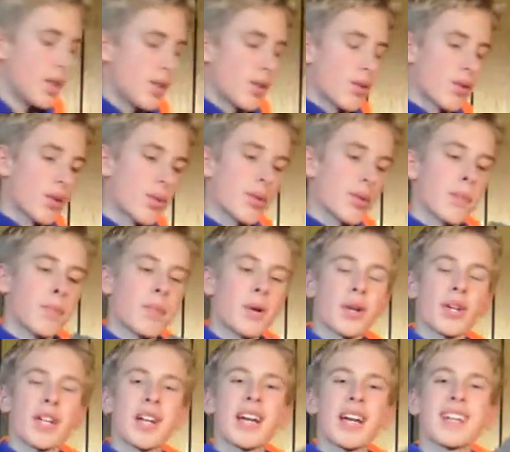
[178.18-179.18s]
look what the
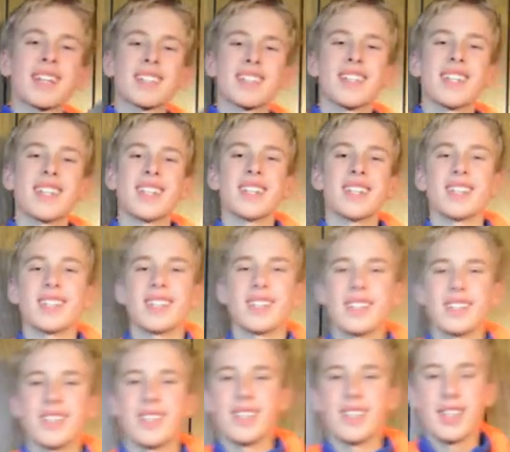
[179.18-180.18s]
parka has on it.
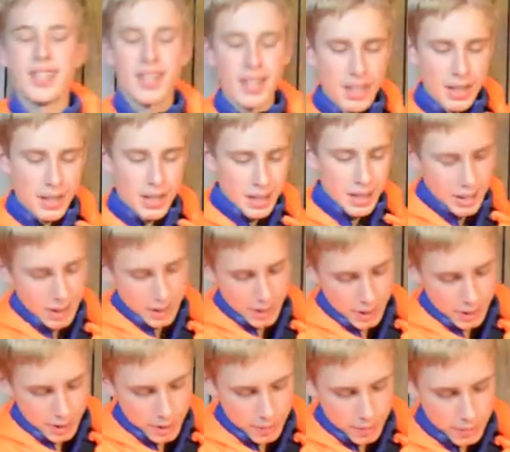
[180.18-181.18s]

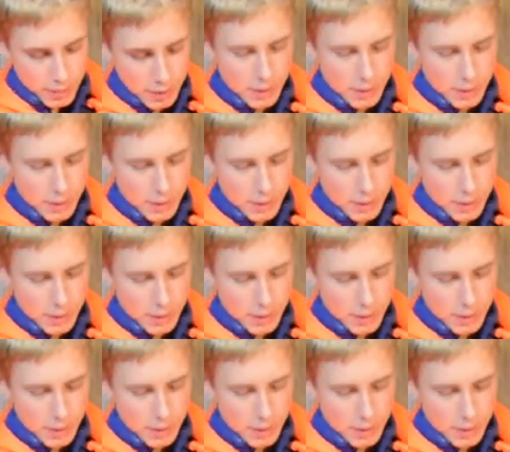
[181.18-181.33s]
Guess what